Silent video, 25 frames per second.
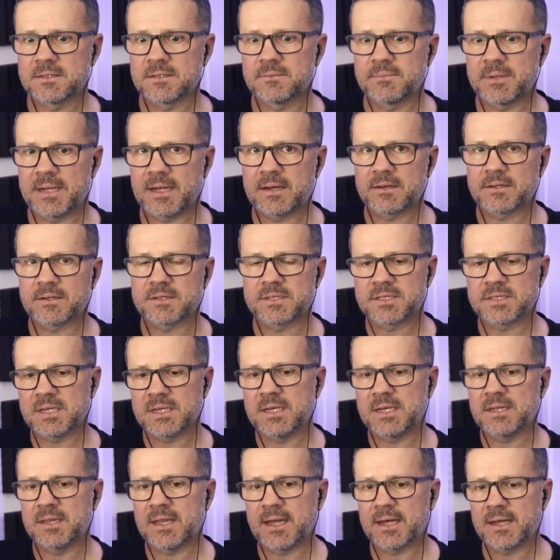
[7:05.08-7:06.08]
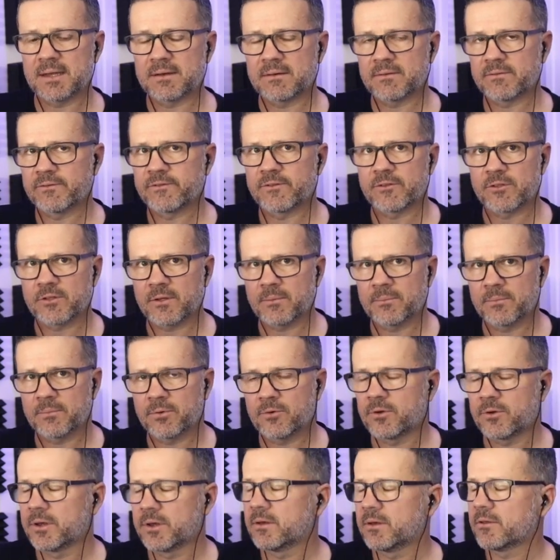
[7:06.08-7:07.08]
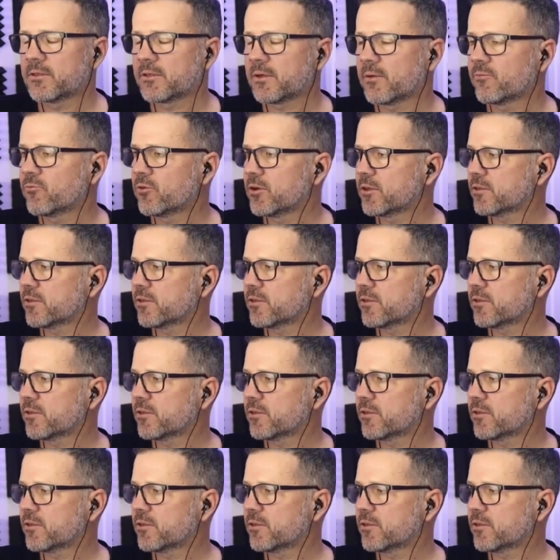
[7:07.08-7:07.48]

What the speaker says: to be able to see that for some